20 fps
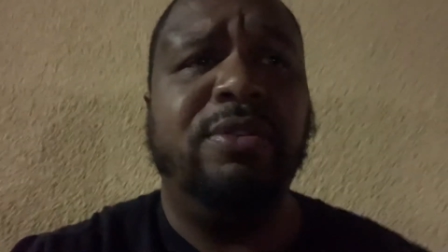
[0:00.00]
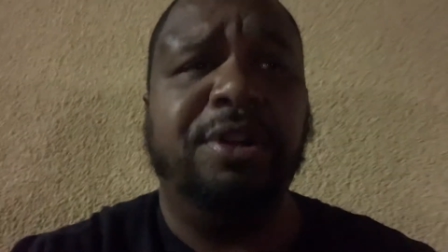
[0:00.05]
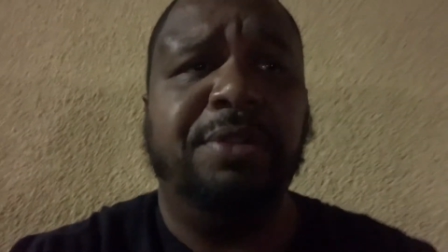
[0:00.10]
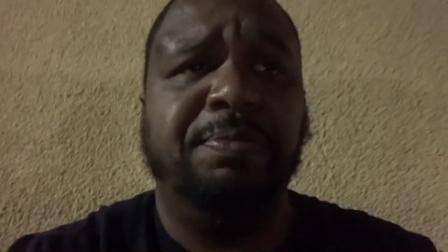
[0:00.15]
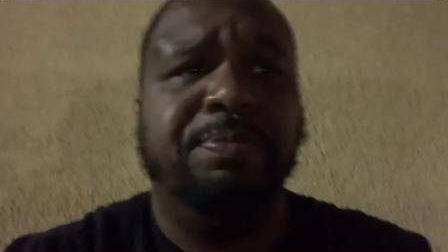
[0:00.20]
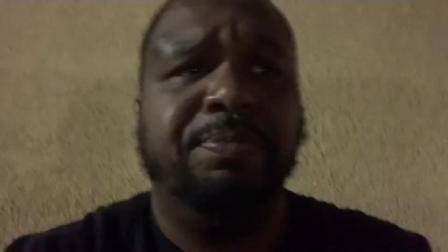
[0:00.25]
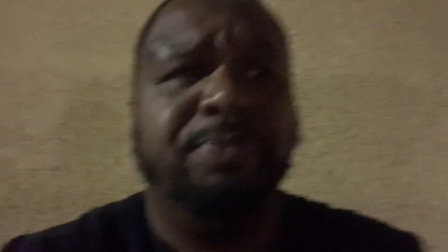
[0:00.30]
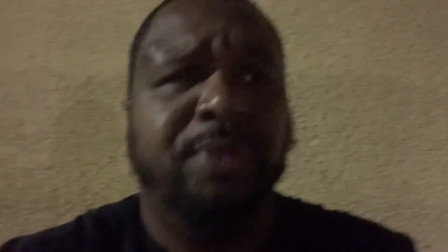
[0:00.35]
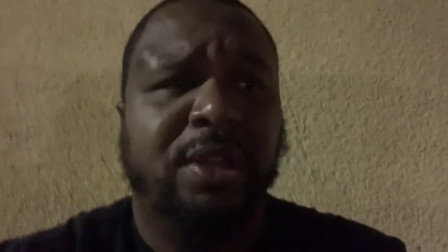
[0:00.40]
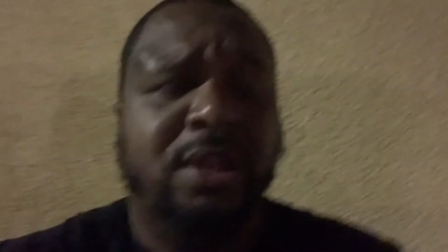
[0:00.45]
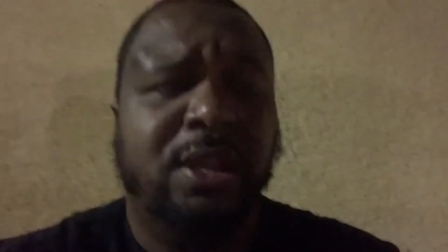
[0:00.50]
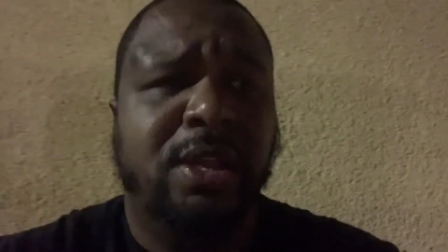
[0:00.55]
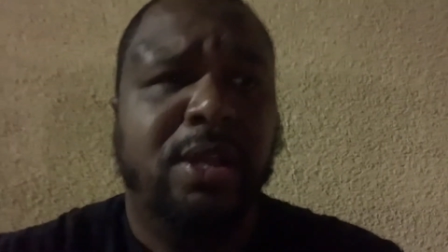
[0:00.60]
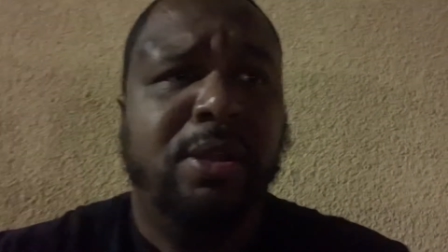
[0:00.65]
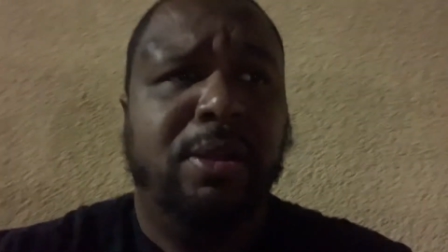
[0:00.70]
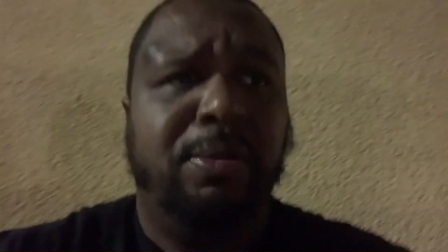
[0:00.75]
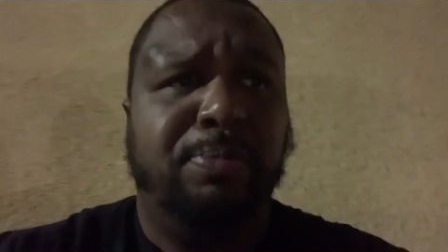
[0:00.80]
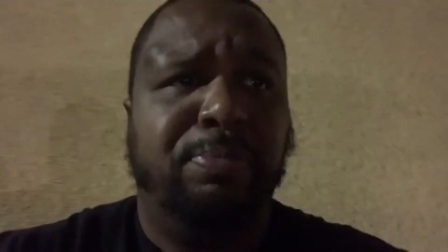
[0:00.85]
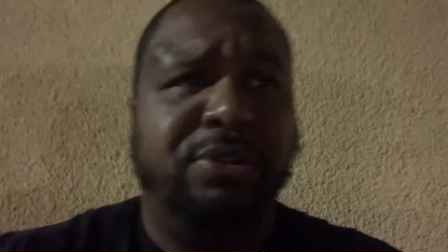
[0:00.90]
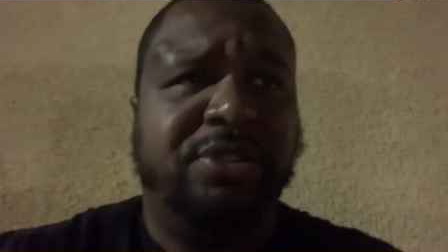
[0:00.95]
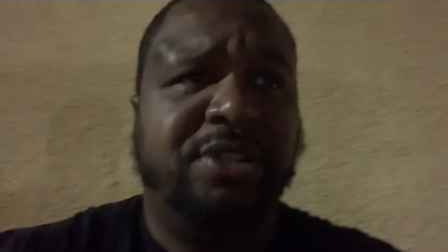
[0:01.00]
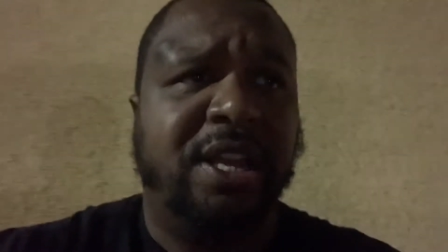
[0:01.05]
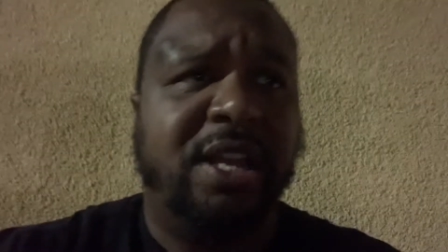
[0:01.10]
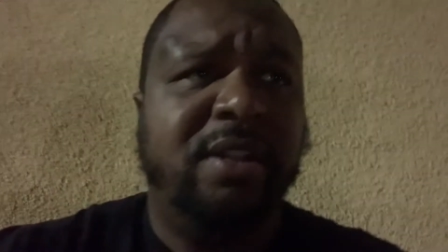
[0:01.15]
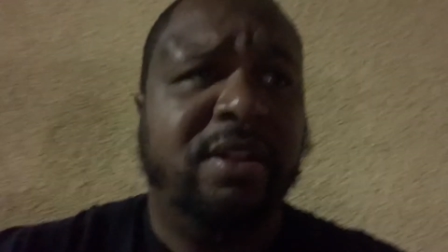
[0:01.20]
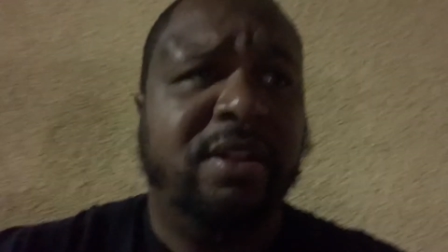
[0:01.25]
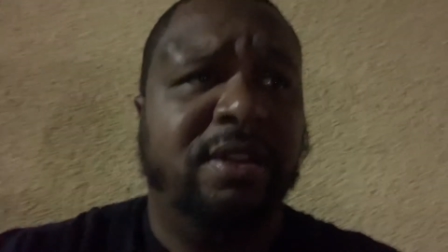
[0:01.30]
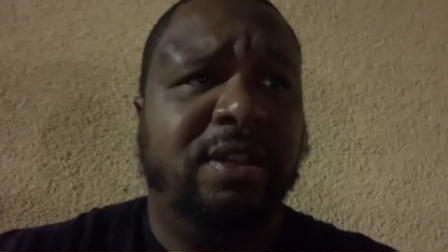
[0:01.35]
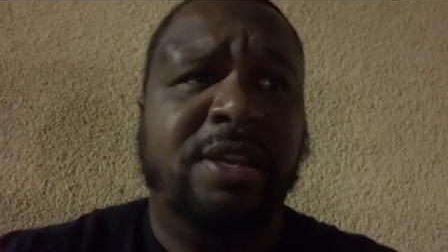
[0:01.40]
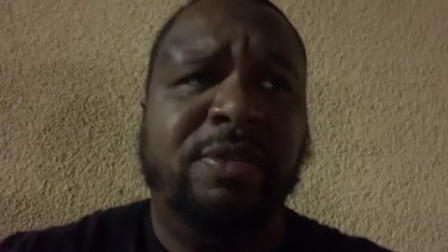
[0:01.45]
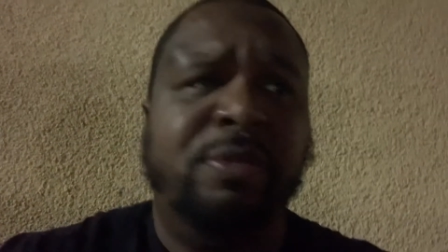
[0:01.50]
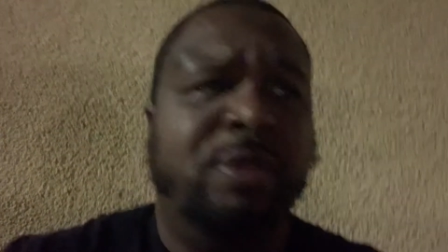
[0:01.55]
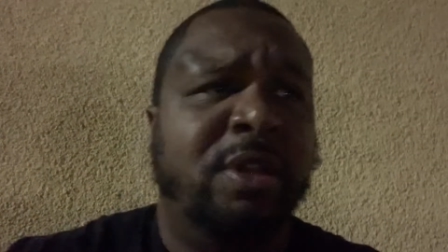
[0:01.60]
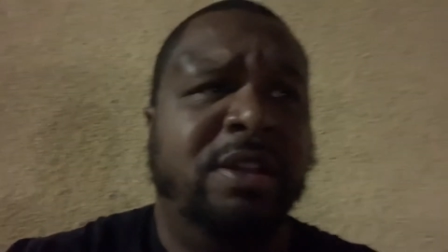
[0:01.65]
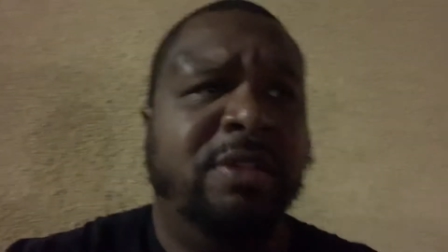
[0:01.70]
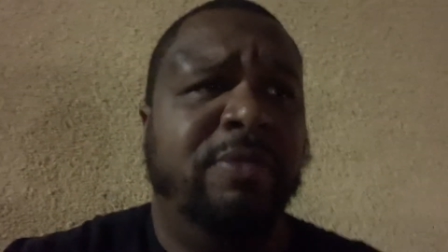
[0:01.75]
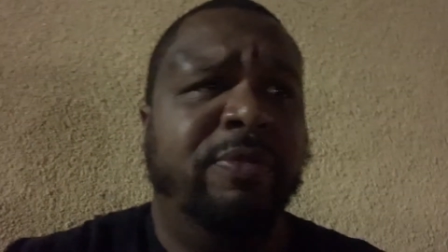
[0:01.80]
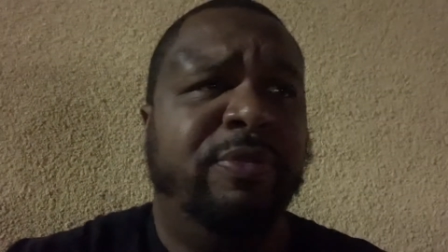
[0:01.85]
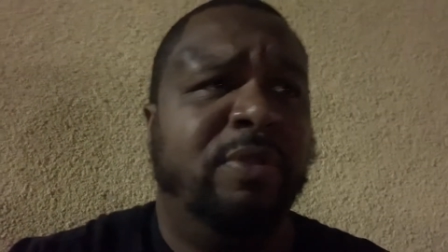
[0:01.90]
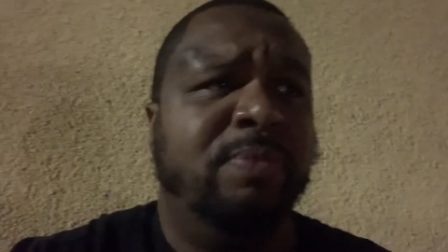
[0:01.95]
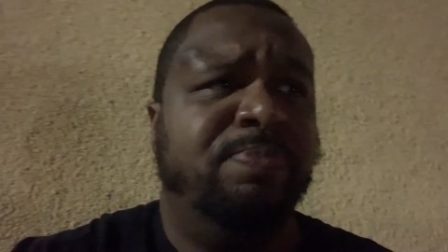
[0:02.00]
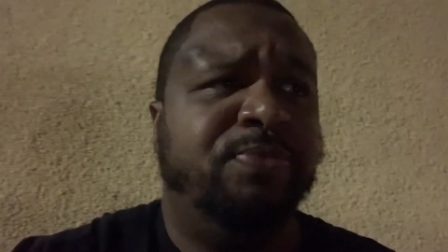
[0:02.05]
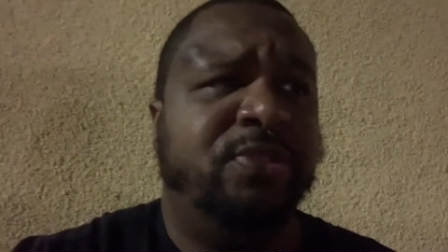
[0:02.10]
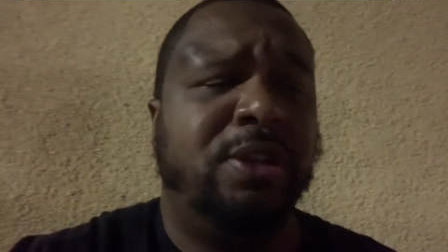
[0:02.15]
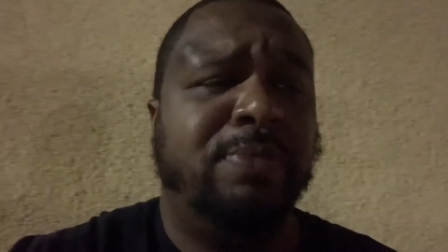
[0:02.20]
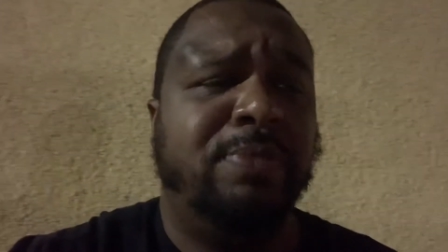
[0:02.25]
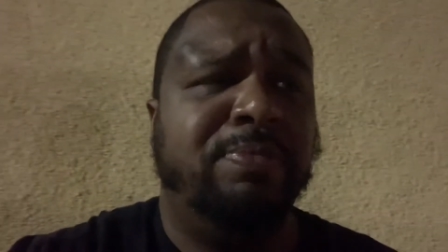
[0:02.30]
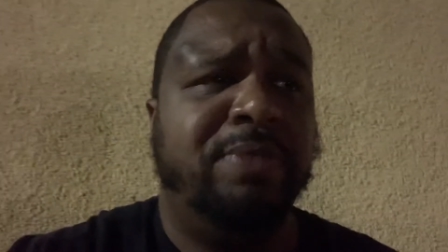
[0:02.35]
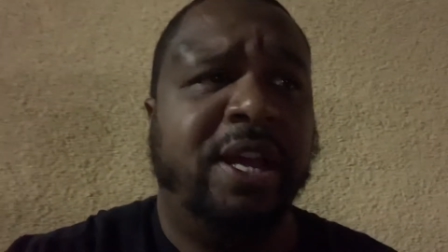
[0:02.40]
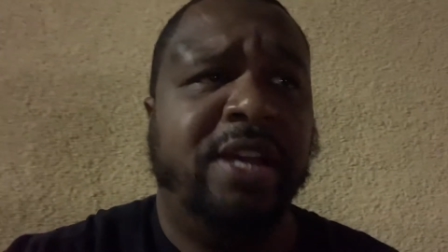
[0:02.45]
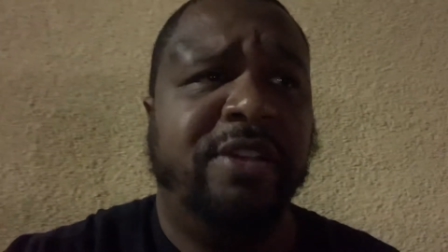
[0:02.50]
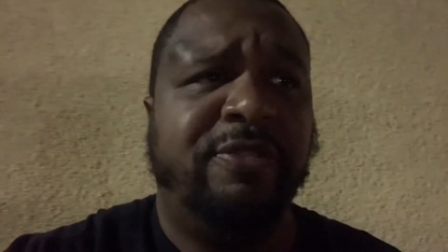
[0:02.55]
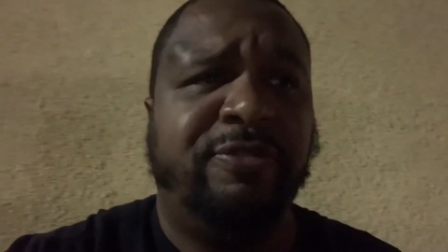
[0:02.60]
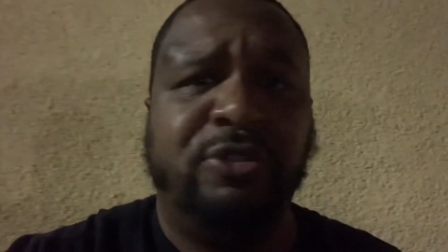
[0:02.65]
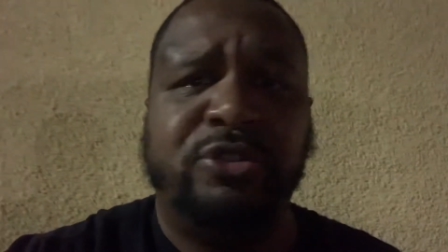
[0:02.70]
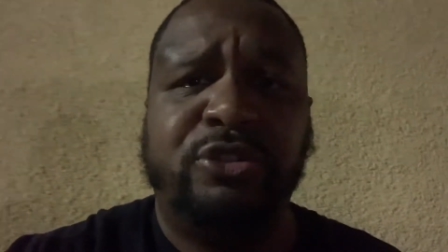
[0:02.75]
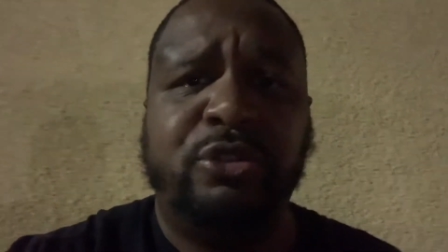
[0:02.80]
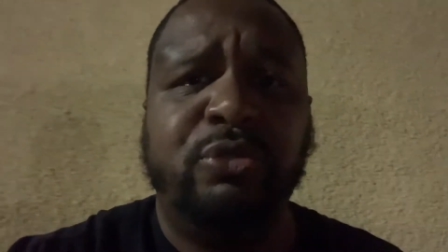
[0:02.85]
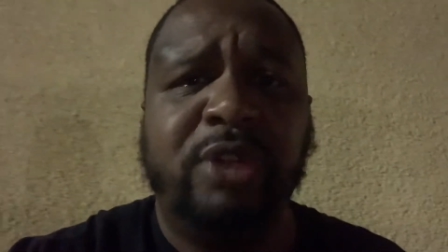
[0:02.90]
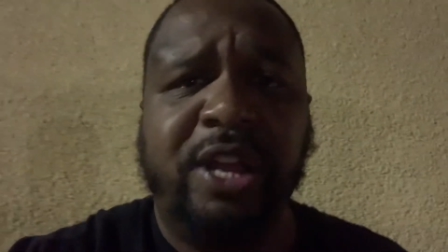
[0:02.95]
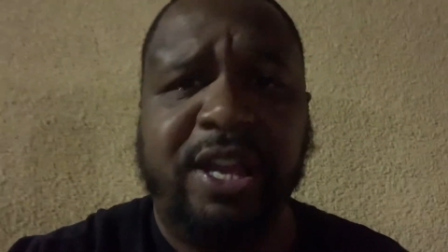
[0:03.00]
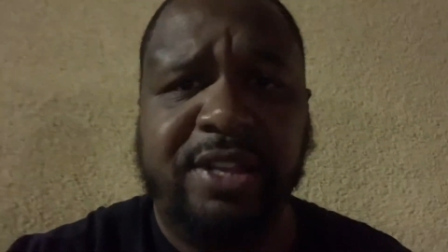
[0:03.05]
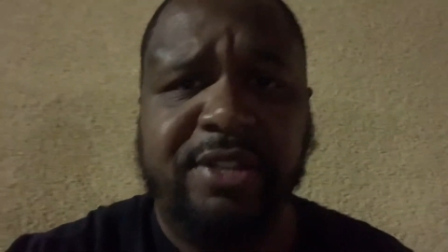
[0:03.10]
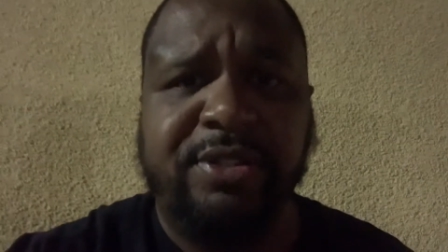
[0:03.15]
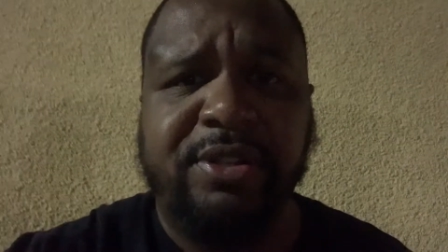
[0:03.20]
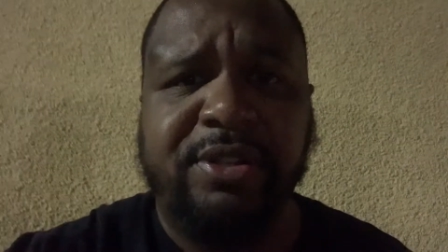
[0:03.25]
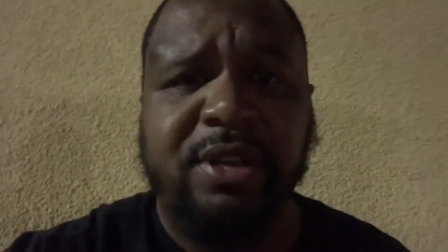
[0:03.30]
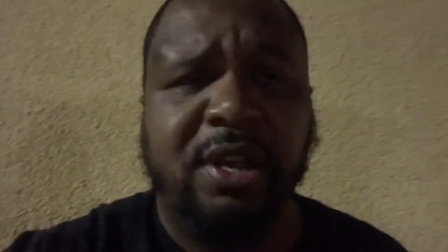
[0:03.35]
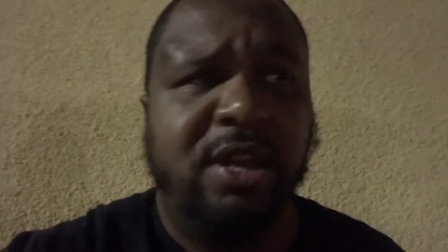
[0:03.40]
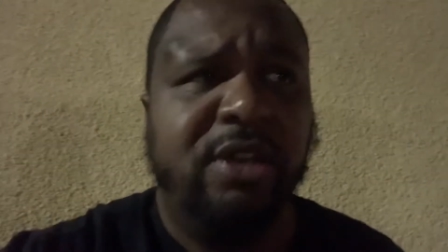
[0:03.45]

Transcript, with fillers: and pretend, even, even some days for two days,